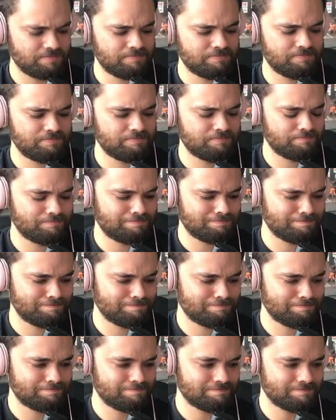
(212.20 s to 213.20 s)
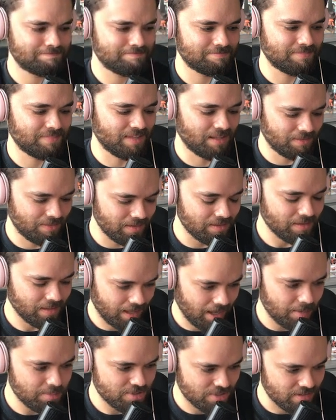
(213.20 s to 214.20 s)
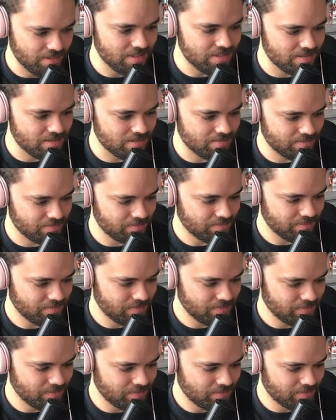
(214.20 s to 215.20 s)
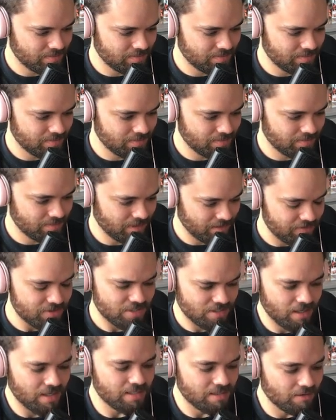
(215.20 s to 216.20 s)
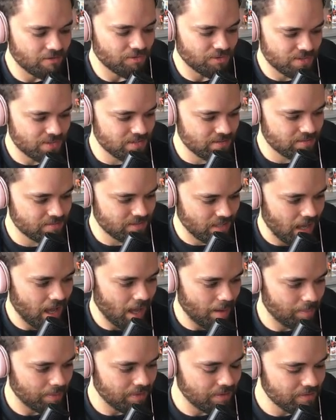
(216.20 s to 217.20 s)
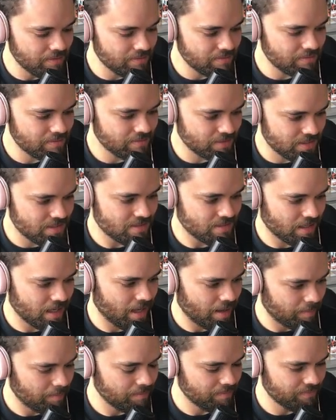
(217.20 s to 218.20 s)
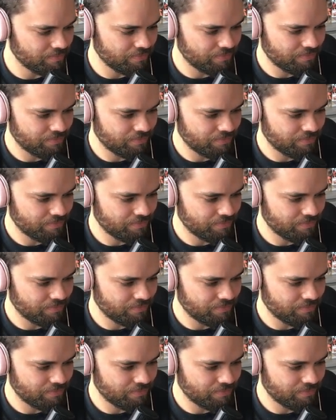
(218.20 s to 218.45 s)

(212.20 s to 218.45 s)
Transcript: I think the caption does give us an idea of what's to happen, what's to come.